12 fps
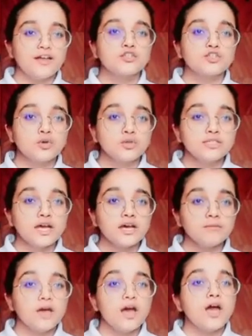School
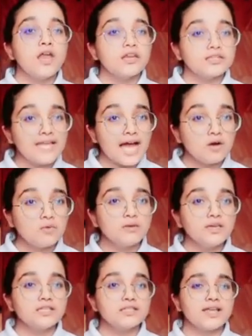time now
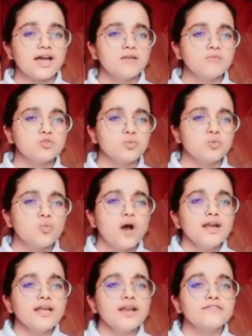means that he must run
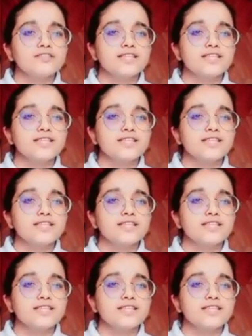out of his